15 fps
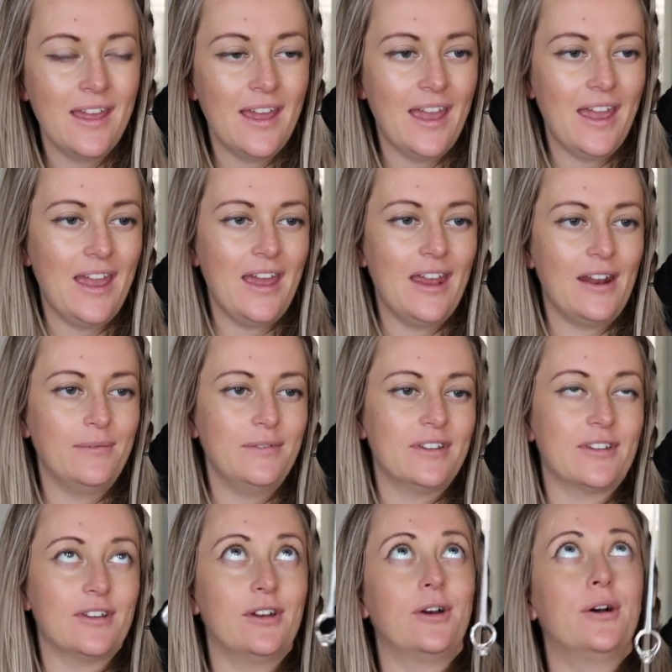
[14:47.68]
And I'm
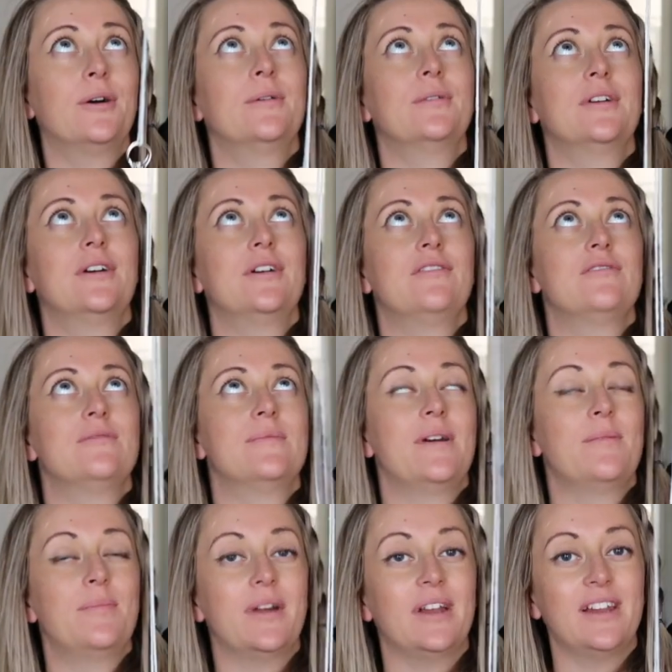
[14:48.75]
just going to hold it over my
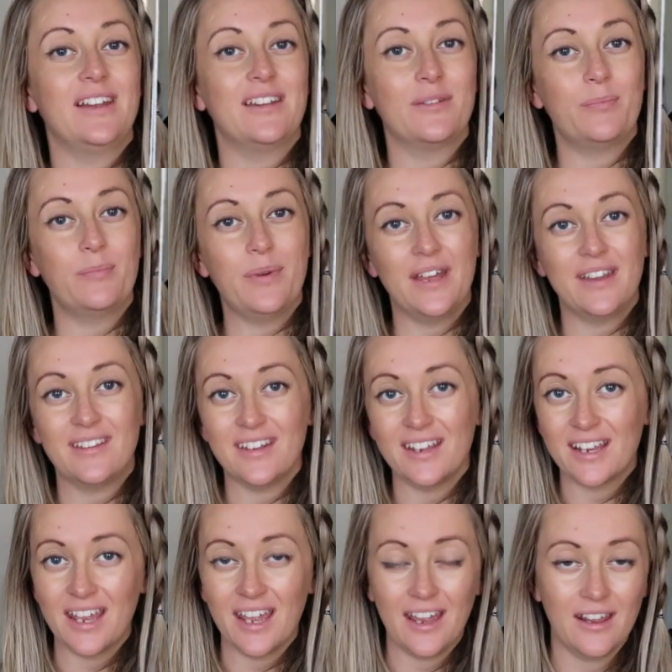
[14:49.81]
belly as best I
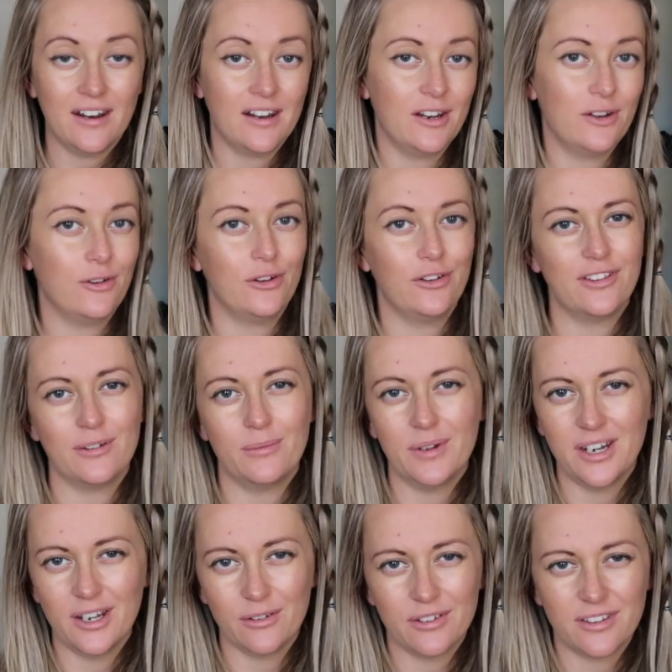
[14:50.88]
can. I know
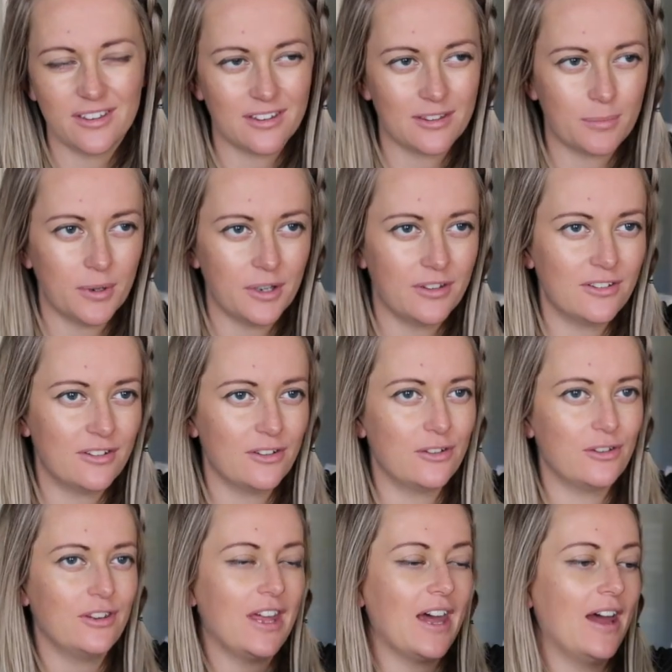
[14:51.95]
someone else is supposed to
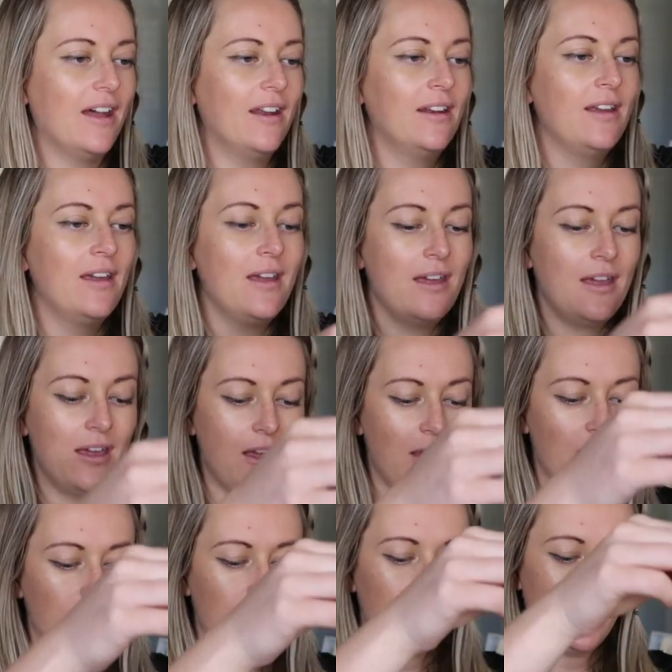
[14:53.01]
do that.
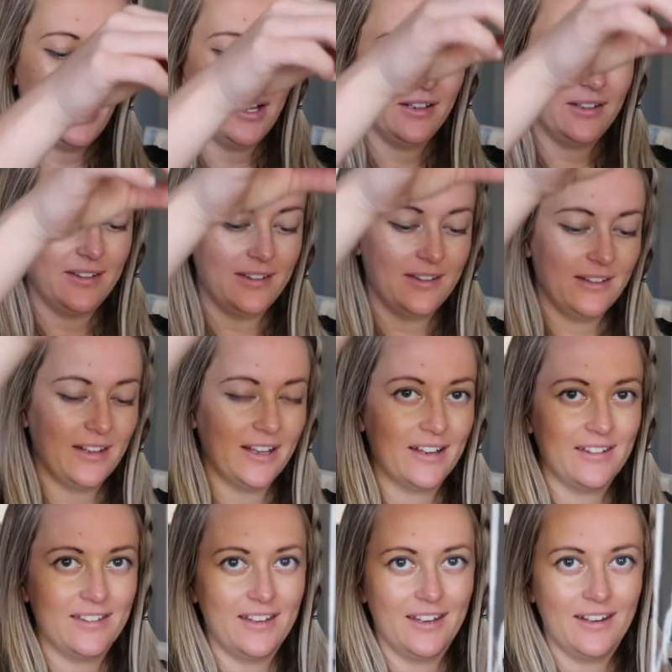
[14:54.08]
But like
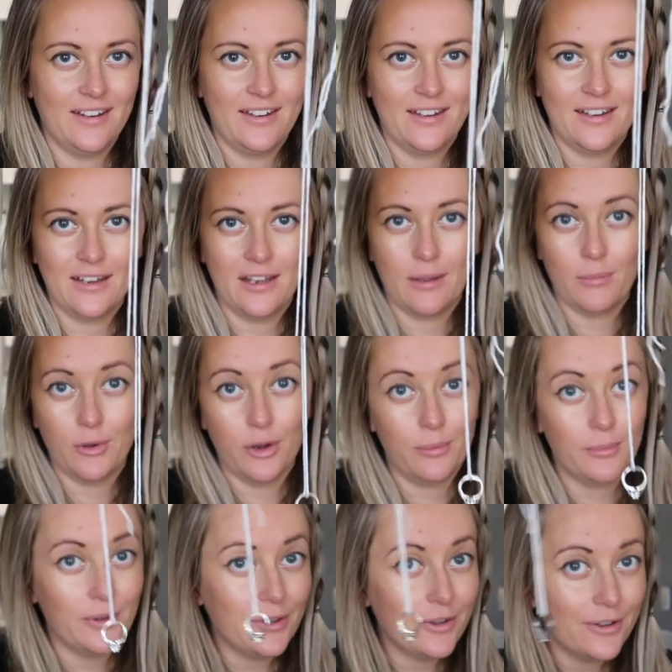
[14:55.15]
I said, I'm
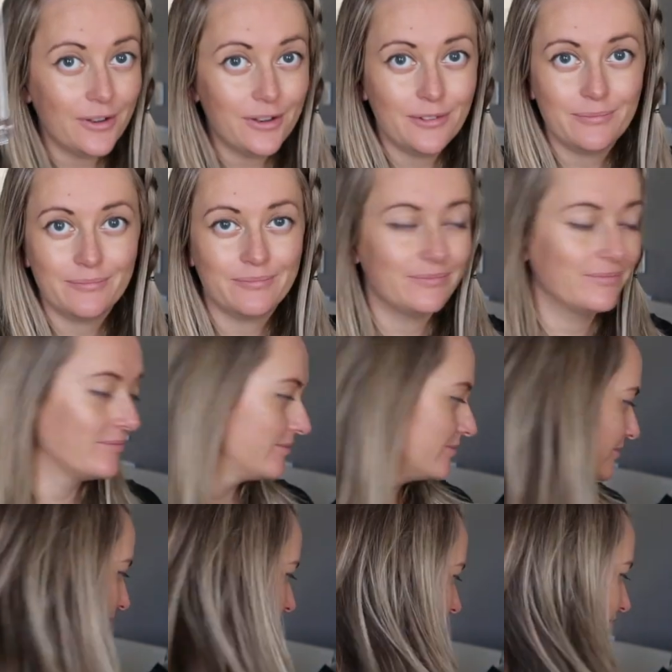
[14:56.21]
home alone.
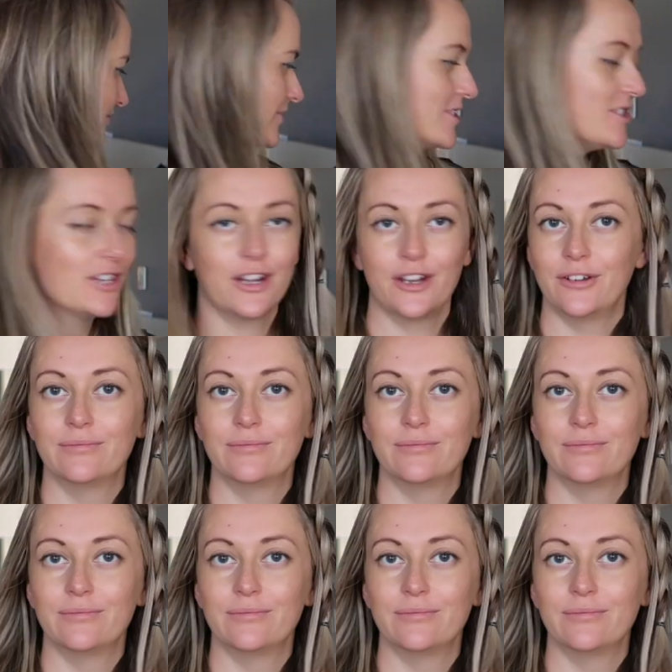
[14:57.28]
So.